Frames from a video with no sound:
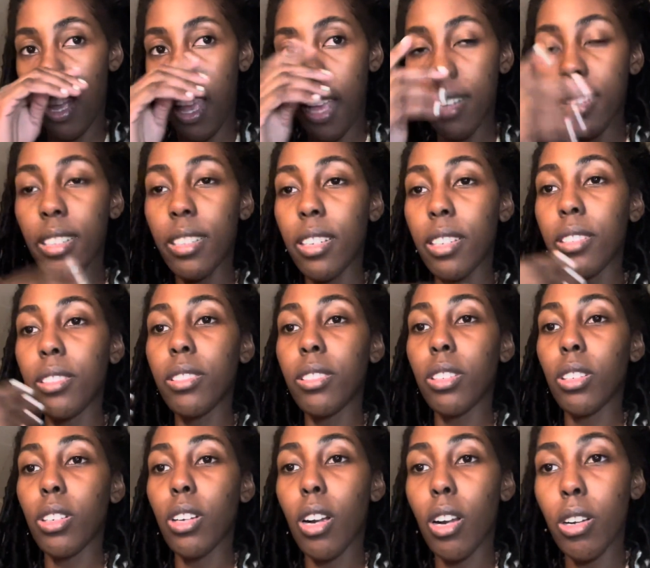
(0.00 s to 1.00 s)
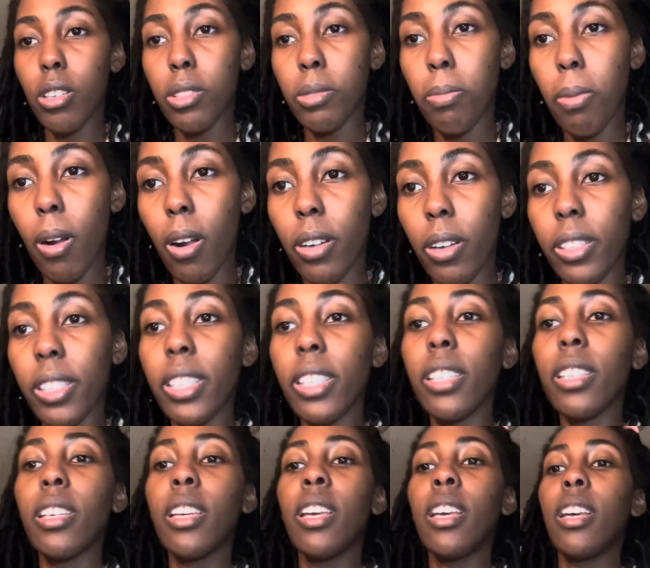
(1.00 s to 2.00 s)
and then the car's
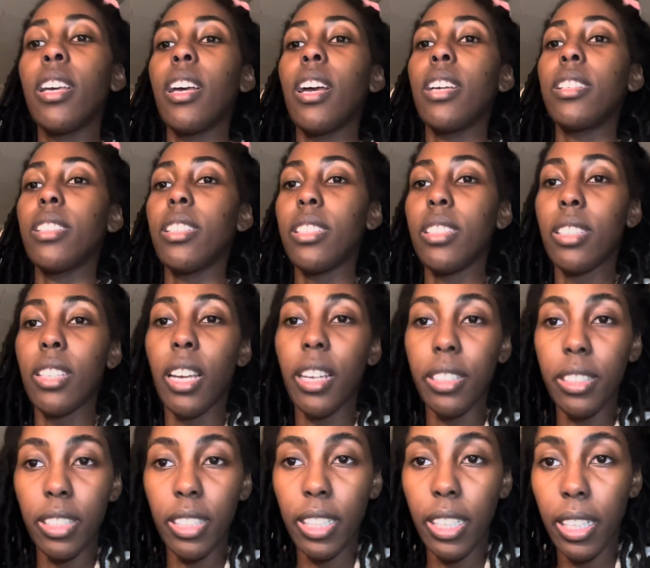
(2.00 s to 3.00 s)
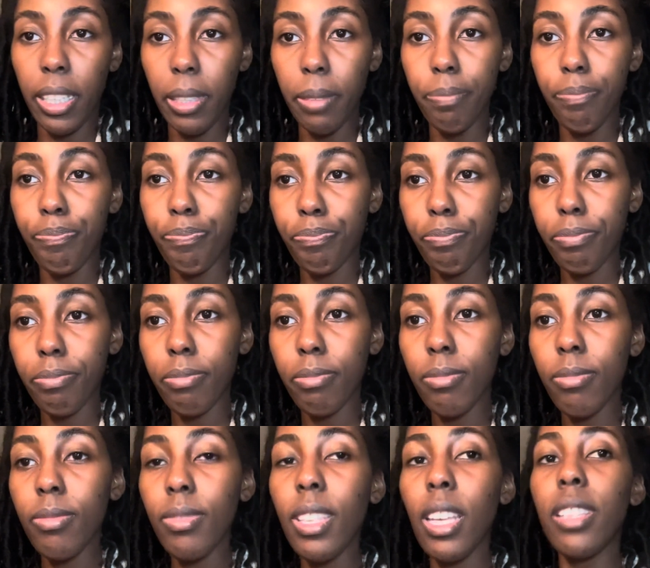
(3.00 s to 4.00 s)
parking, and then 98.
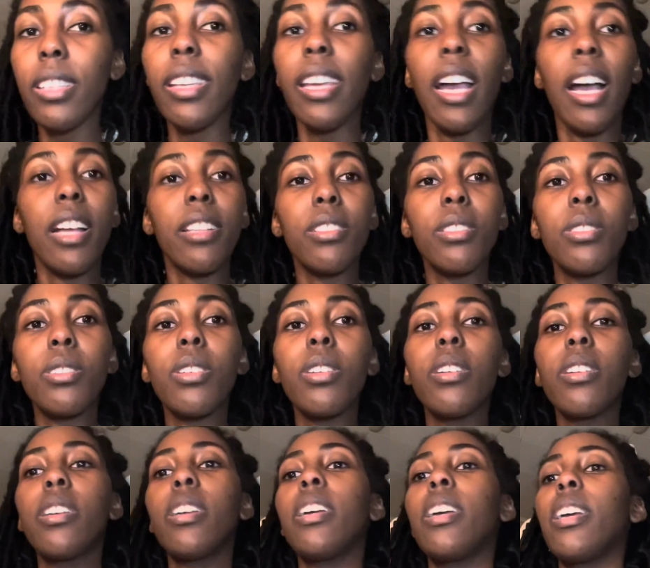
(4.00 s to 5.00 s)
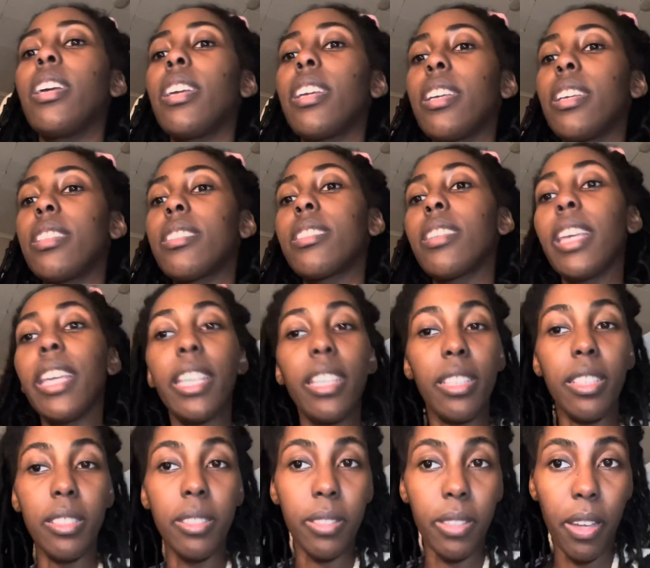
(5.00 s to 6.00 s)
The answer is
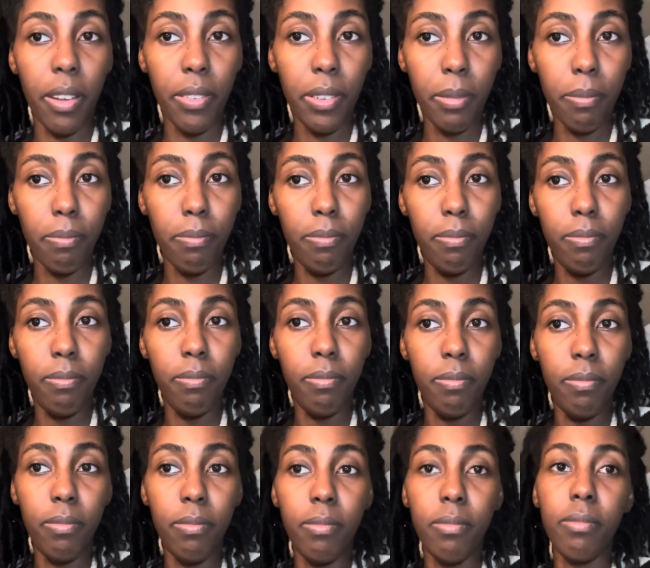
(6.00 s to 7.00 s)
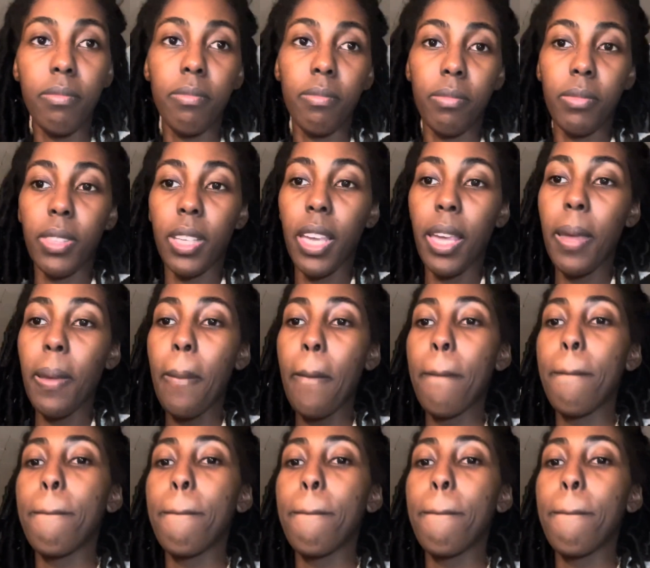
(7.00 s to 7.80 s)
87. Okay.